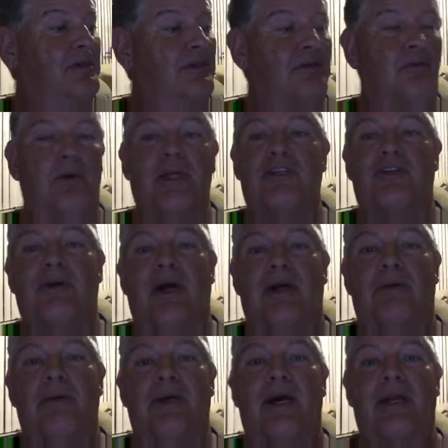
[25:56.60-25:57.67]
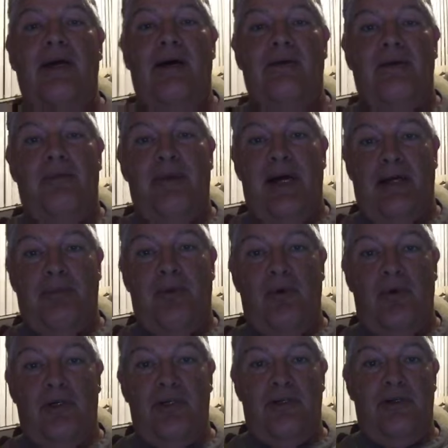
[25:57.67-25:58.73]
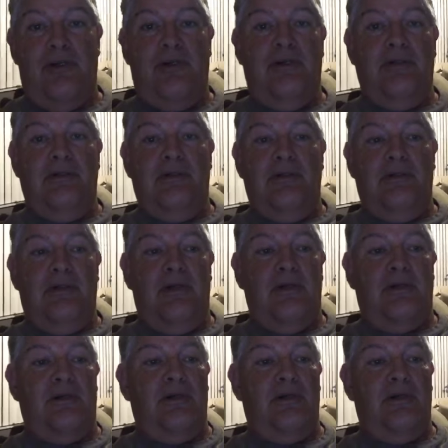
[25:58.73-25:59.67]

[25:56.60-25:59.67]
racetrack we got out in the back porch. It's